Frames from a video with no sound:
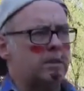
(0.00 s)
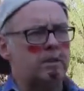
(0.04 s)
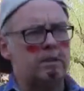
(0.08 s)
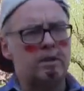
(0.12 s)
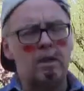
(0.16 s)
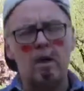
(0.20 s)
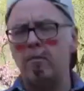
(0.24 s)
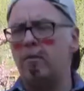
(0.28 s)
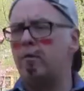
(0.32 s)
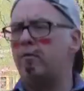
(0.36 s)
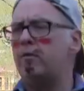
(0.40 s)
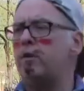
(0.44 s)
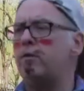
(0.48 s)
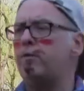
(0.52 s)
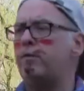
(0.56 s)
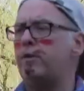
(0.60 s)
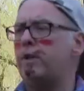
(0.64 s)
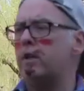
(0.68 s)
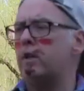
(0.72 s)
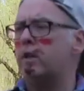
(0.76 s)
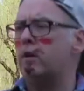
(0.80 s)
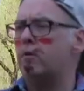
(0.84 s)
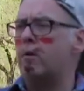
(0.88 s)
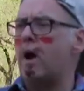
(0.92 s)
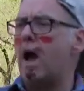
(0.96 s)
some of you
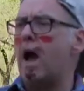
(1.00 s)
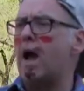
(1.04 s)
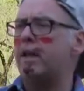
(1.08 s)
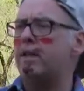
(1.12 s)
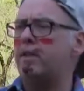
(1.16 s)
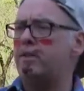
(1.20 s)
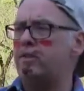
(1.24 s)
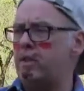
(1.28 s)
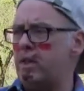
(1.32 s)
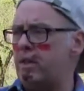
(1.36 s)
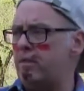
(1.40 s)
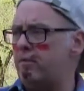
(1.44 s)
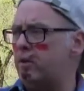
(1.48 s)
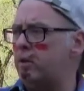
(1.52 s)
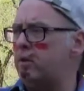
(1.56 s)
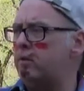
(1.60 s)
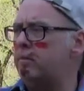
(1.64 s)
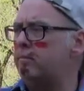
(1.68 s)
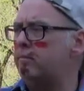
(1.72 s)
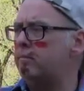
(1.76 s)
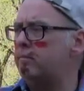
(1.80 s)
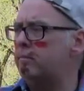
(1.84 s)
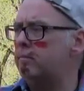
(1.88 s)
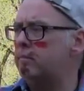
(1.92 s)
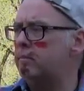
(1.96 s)
feel Iraq is evil.
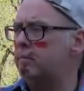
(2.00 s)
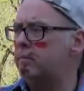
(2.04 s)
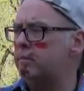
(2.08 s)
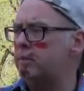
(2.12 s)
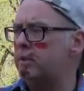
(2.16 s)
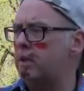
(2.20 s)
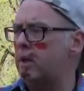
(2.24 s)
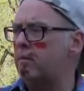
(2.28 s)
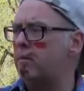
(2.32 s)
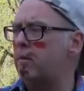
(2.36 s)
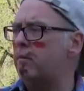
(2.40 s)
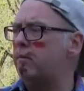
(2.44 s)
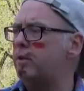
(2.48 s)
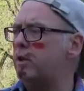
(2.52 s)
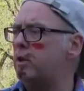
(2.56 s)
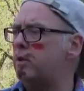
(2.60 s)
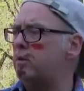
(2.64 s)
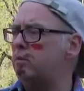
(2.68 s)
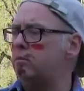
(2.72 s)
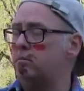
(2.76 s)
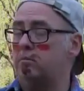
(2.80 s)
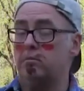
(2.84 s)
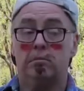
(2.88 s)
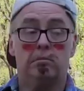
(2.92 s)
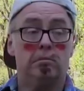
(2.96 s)
Some of
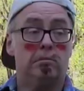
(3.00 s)
you,